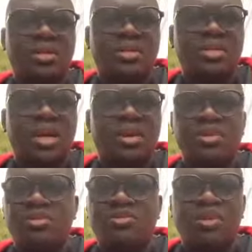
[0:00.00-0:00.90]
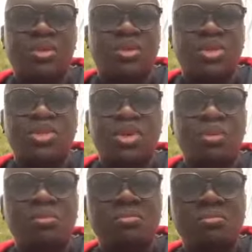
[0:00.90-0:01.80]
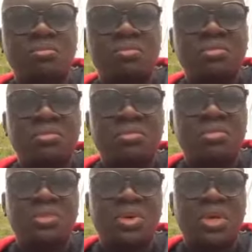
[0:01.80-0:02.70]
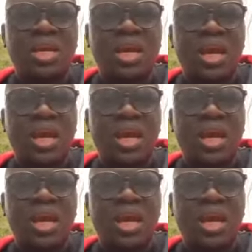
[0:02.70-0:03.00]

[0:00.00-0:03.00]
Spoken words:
how I started with just